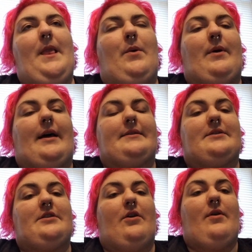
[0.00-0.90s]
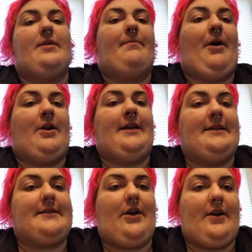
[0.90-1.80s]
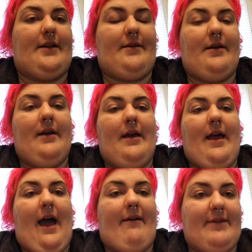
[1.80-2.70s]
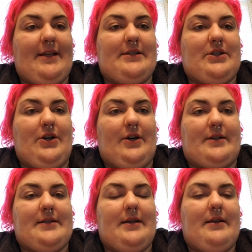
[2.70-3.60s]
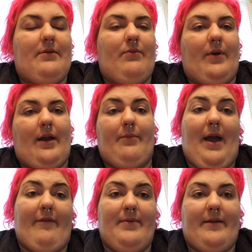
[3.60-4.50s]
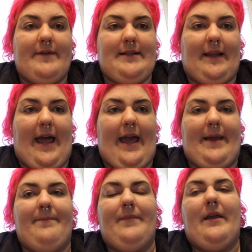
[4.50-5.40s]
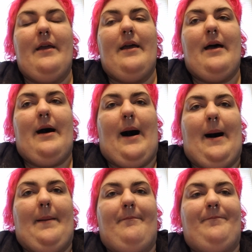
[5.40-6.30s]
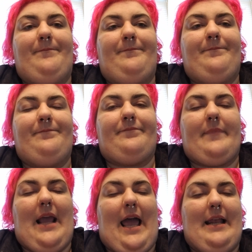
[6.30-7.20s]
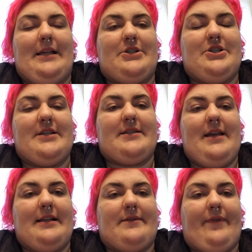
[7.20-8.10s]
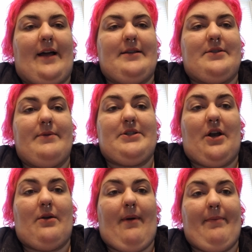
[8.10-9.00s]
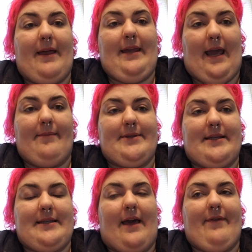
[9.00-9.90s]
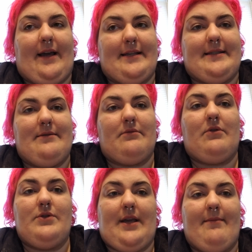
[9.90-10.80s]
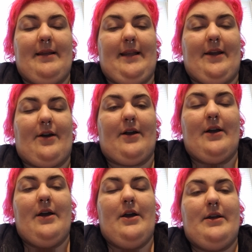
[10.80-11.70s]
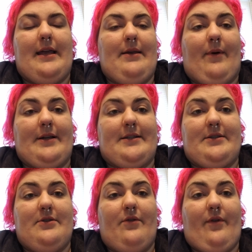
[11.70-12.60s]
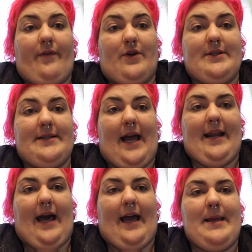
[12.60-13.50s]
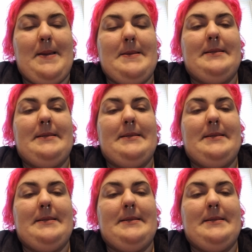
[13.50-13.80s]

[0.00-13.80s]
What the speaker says: What else? So the party gets started. Everything's cooked. We have a bit of a delay. And it's fun. So we start by playing games because I have a cousin who's coming later and he wanted to do reverse tie-dye.